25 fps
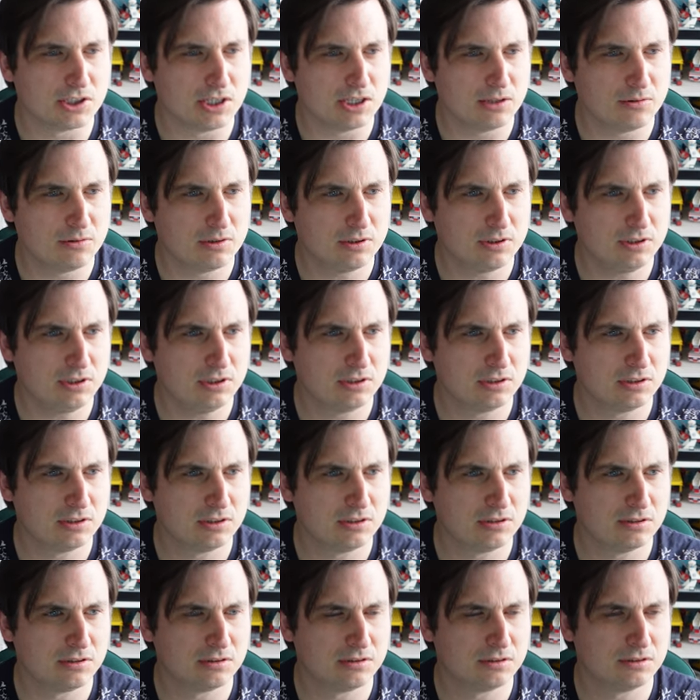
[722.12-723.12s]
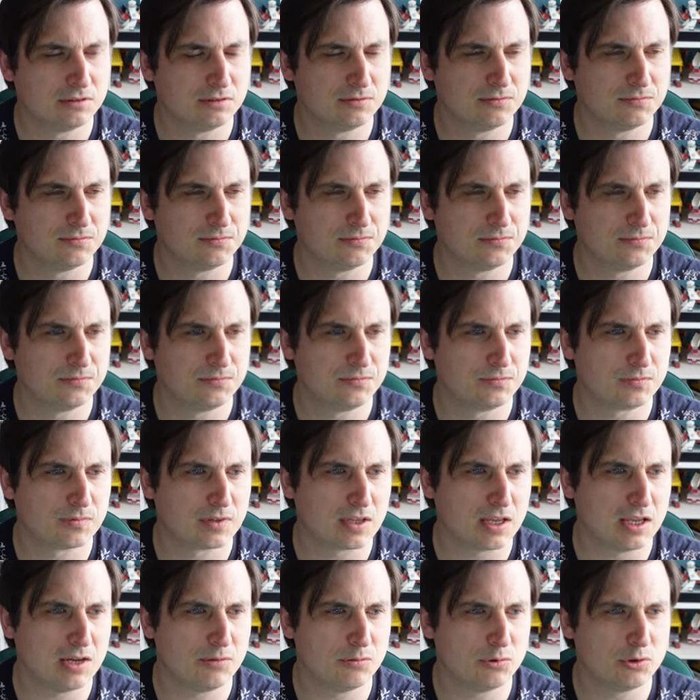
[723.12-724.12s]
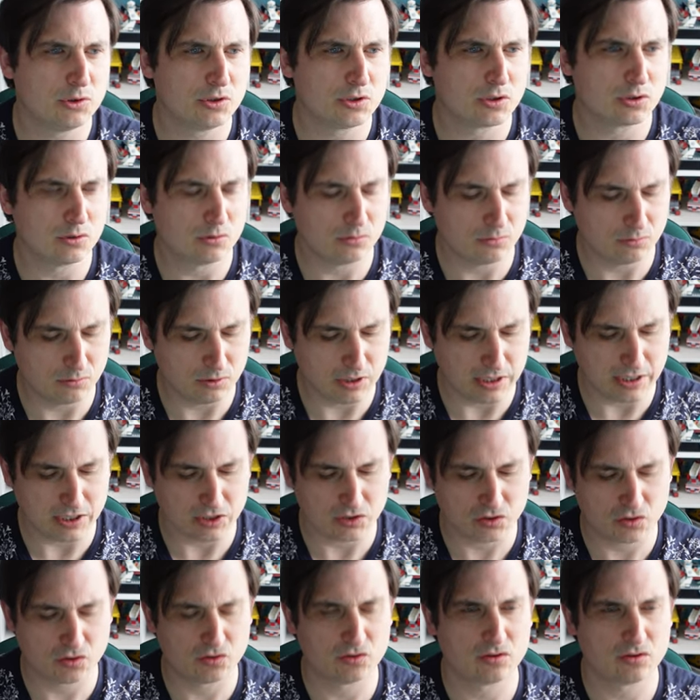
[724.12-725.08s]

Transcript: shall we? And we'll just call it